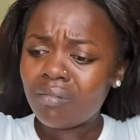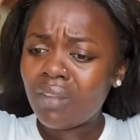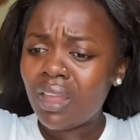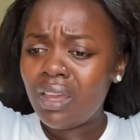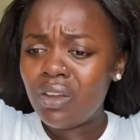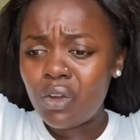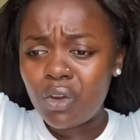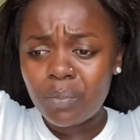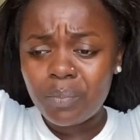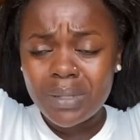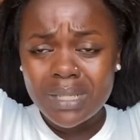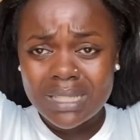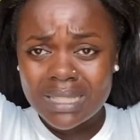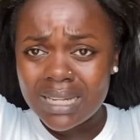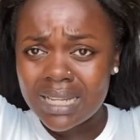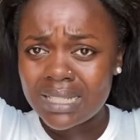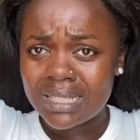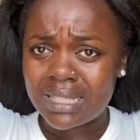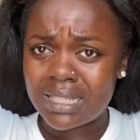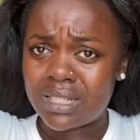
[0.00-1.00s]
Your
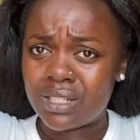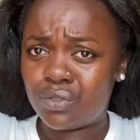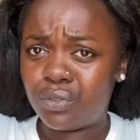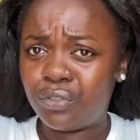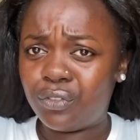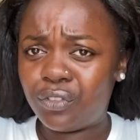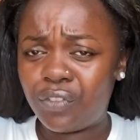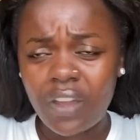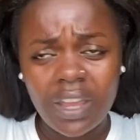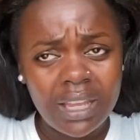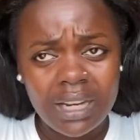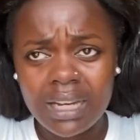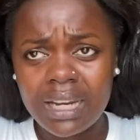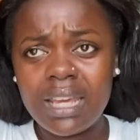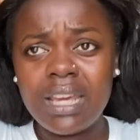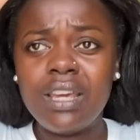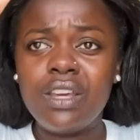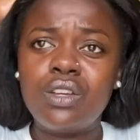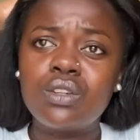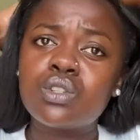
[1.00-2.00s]
business is
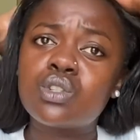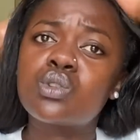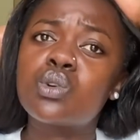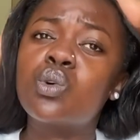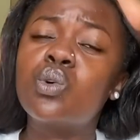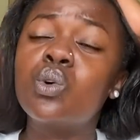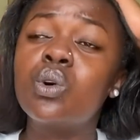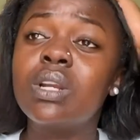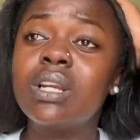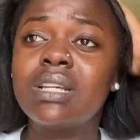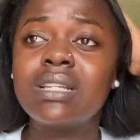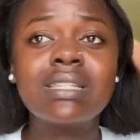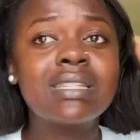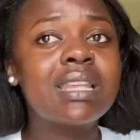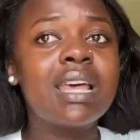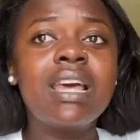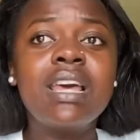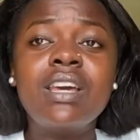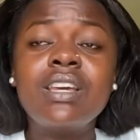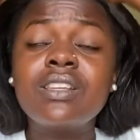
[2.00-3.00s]
failing, your school
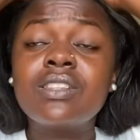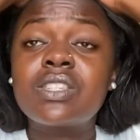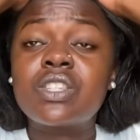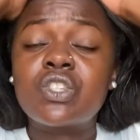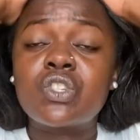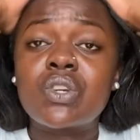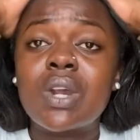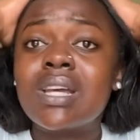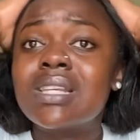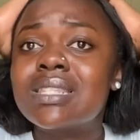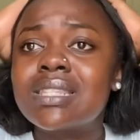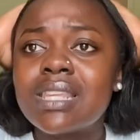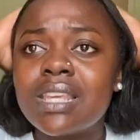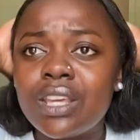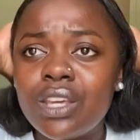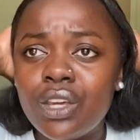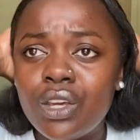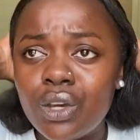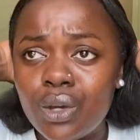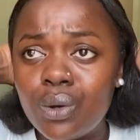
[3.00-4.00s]
is
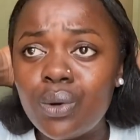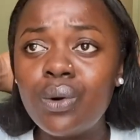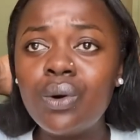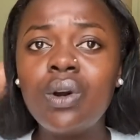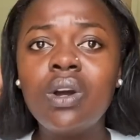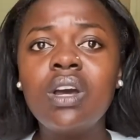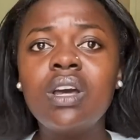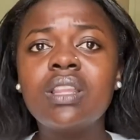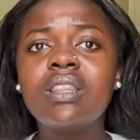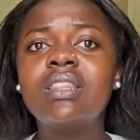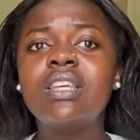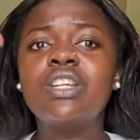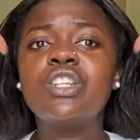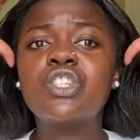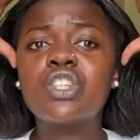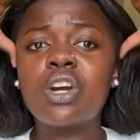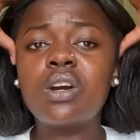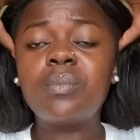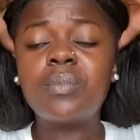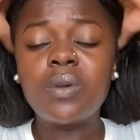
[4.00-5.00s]
stressing you, the
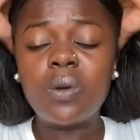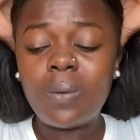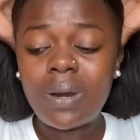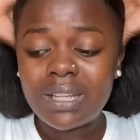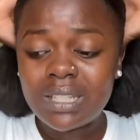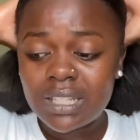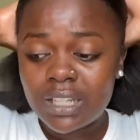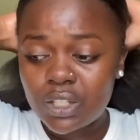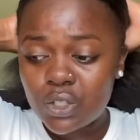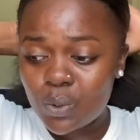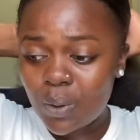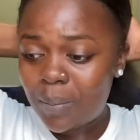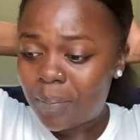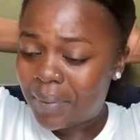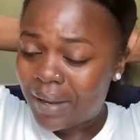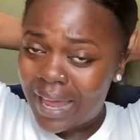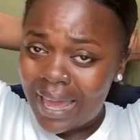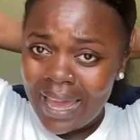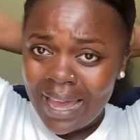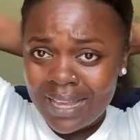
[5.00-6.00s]
job you wanted to
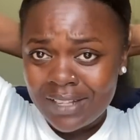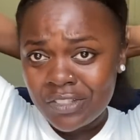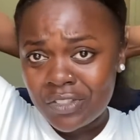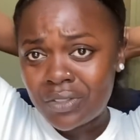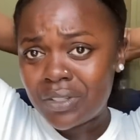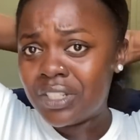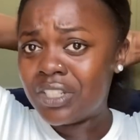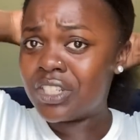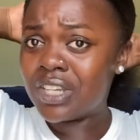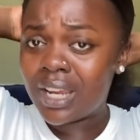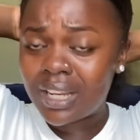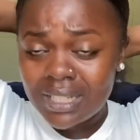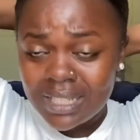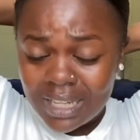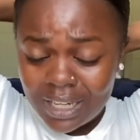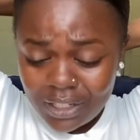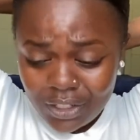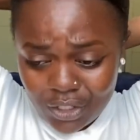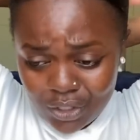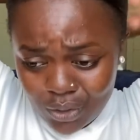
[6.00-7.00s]
apply has
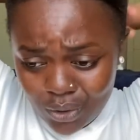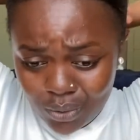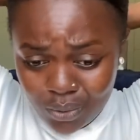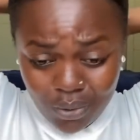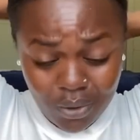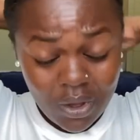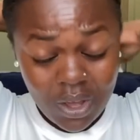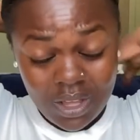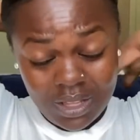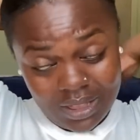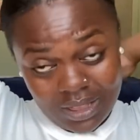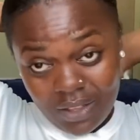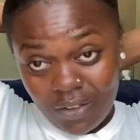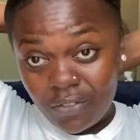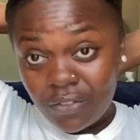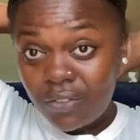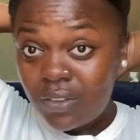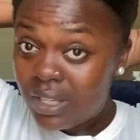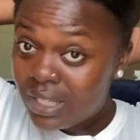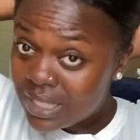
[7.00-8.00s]
rejected you,
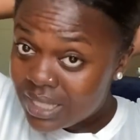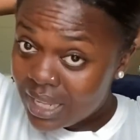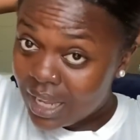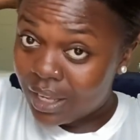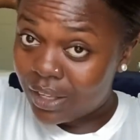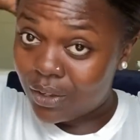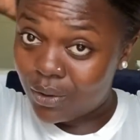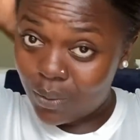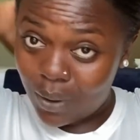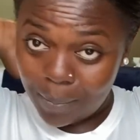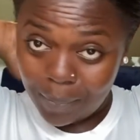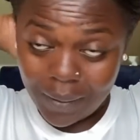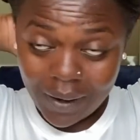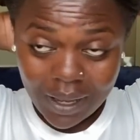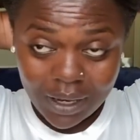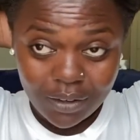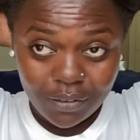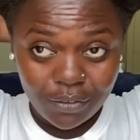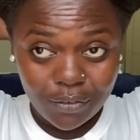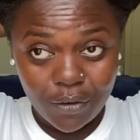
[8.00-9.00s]
the visa you
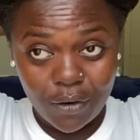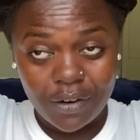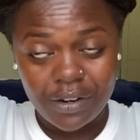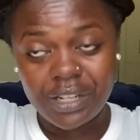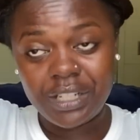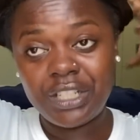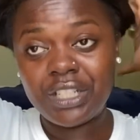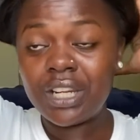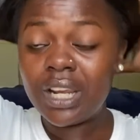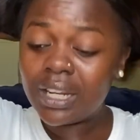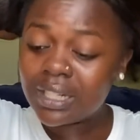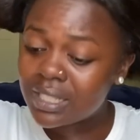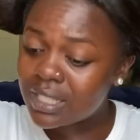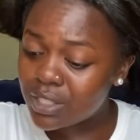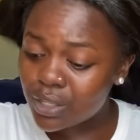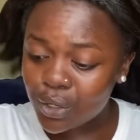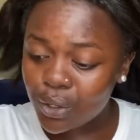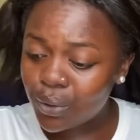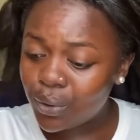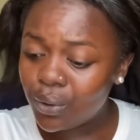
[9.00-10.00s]
applied for
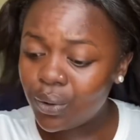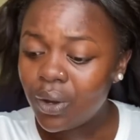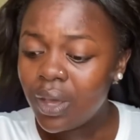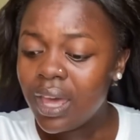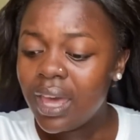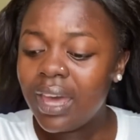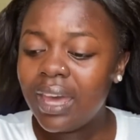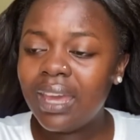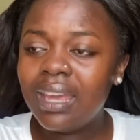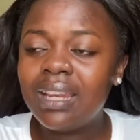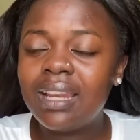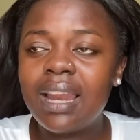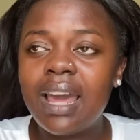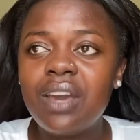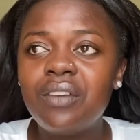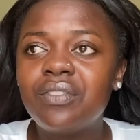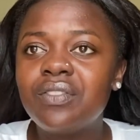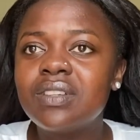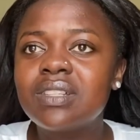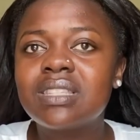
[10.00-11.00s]
rejects you, and
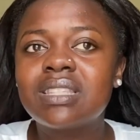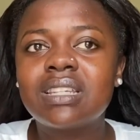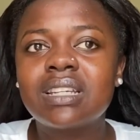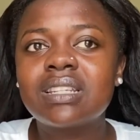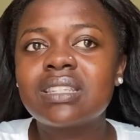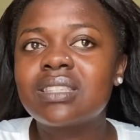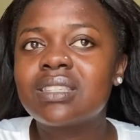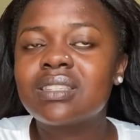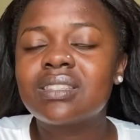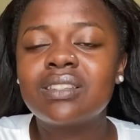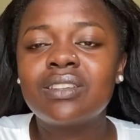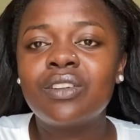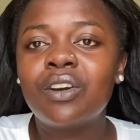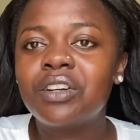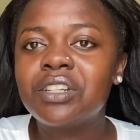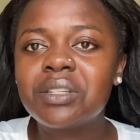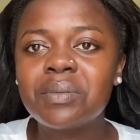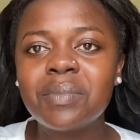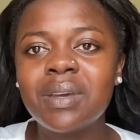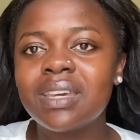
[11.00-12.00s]
life is just
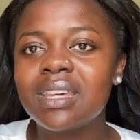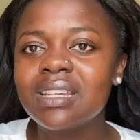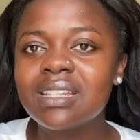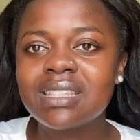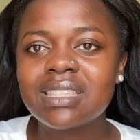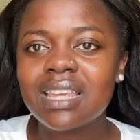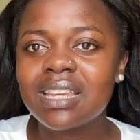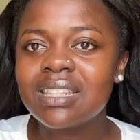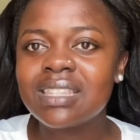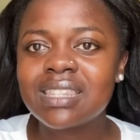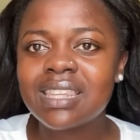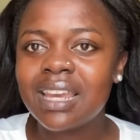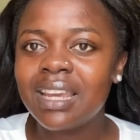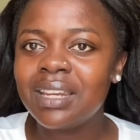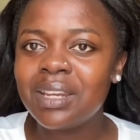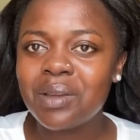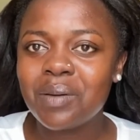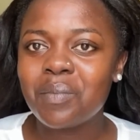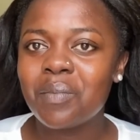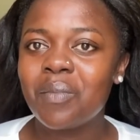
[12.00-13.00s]
not making sense
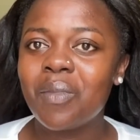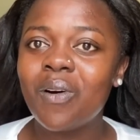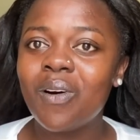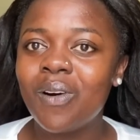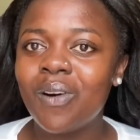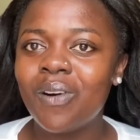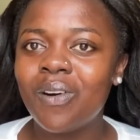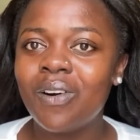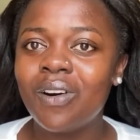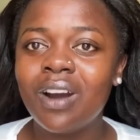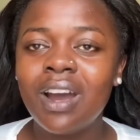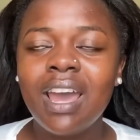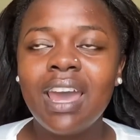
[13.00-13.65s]
anymore.